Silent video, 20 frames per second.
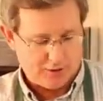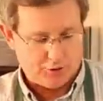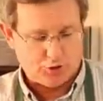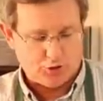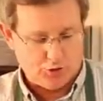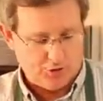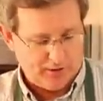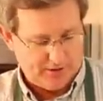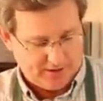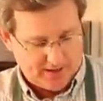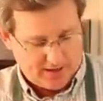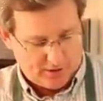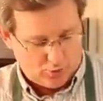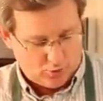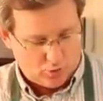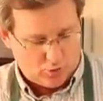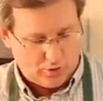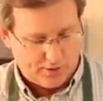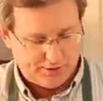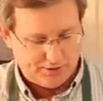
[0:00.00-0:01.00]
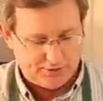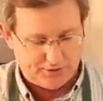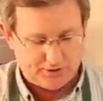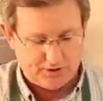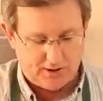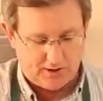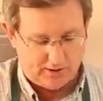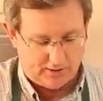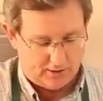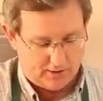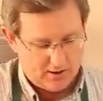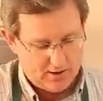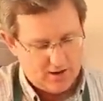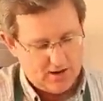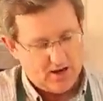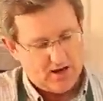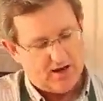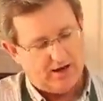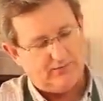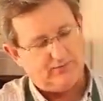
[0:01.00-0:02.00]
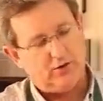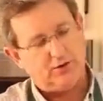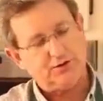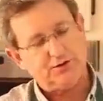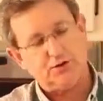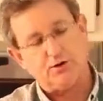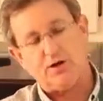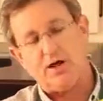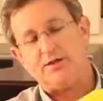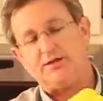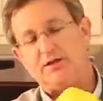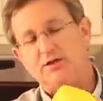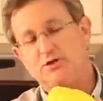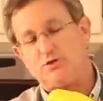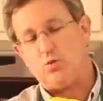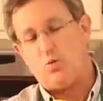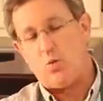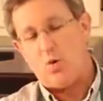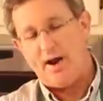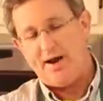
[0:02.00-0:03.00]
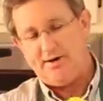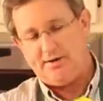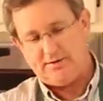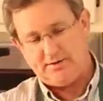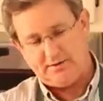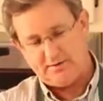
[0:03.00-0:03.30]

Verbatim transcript: turning that orange color. I've also got this white